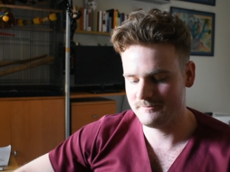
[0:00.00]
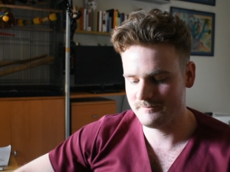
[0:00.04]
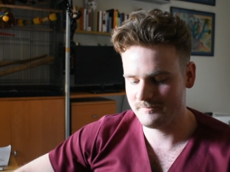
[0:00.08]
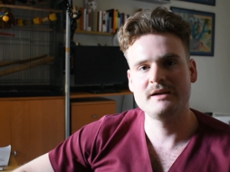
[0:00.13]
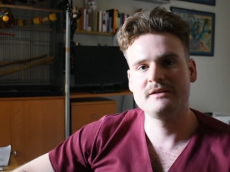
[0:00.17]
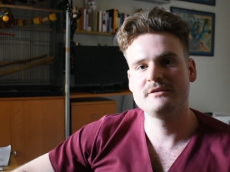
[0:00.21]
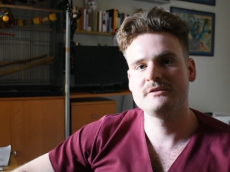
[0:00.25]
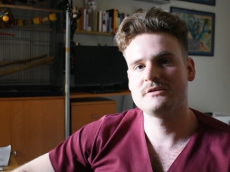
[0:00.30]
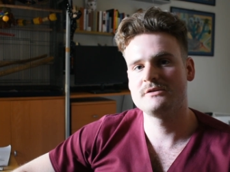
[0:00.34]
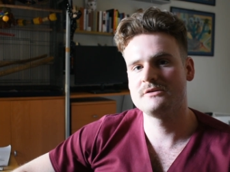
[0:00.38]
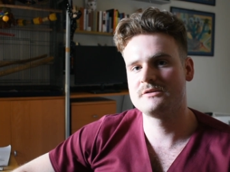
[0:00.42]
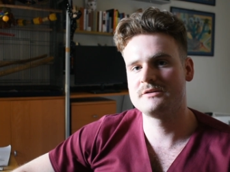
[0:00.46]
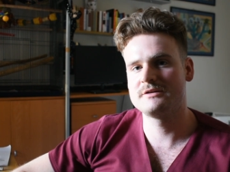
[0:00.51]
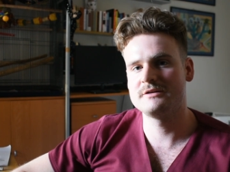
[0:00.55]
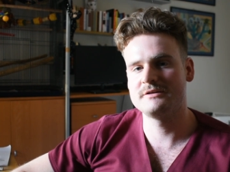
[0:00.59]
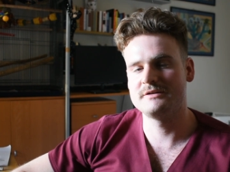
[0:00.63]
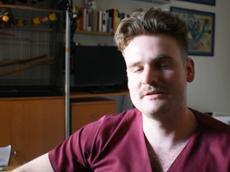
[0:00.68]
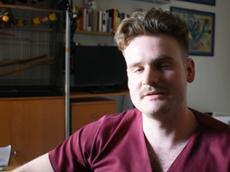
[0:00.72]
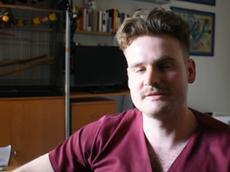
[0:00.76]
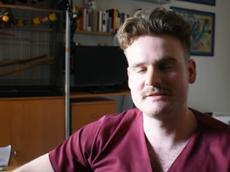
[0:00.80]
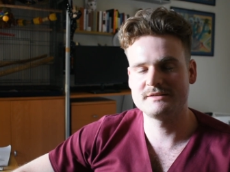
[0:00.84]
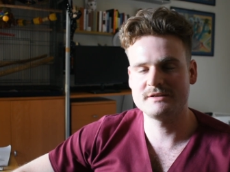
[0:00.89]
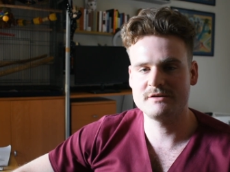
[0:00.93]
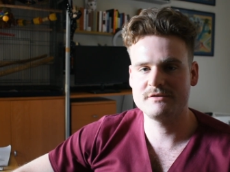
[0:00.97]
And T U D C A
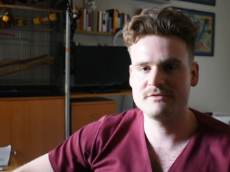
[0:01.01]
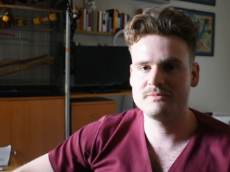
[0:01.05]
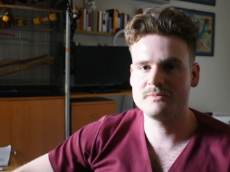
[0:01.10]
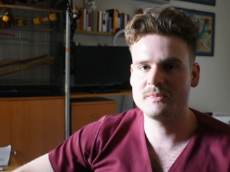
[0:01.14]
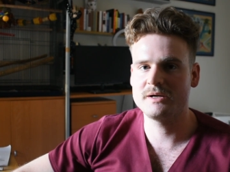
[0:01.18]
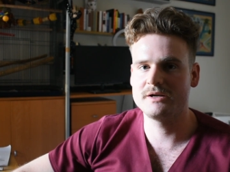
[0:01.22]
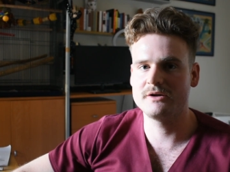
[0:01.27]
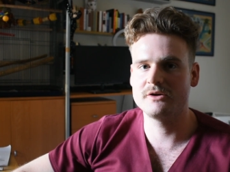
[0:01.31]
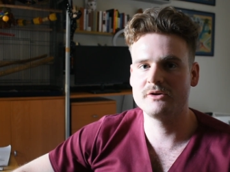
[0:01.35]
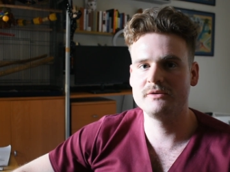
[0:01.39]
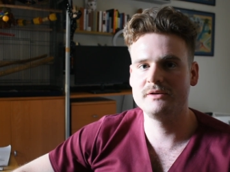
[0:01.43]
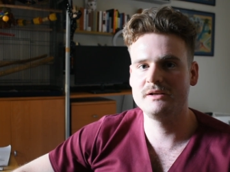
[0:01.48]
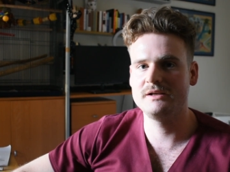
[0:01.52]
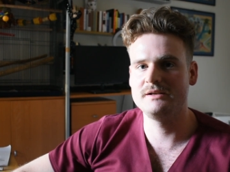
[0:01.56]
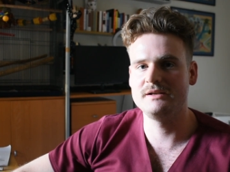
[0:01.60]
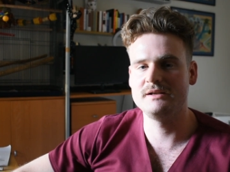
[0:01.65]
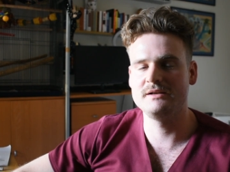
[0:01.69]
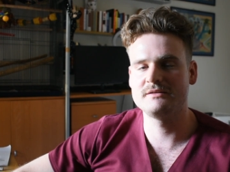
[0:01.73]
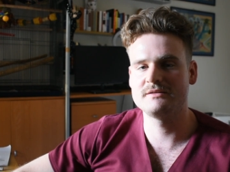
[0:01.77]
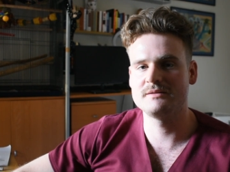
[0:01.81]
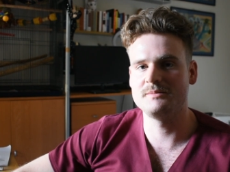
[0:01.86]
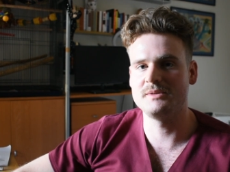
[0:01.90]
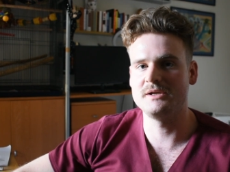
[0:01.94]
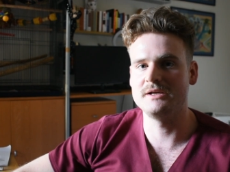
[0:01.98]
itself might only
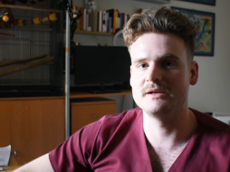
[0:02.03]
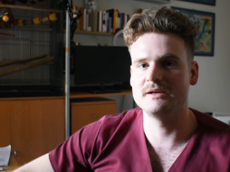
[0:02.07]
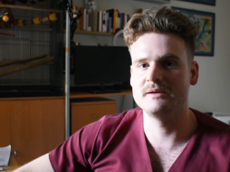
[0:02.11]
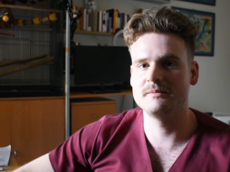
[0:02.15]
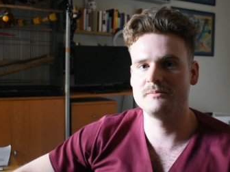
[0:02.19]
need to be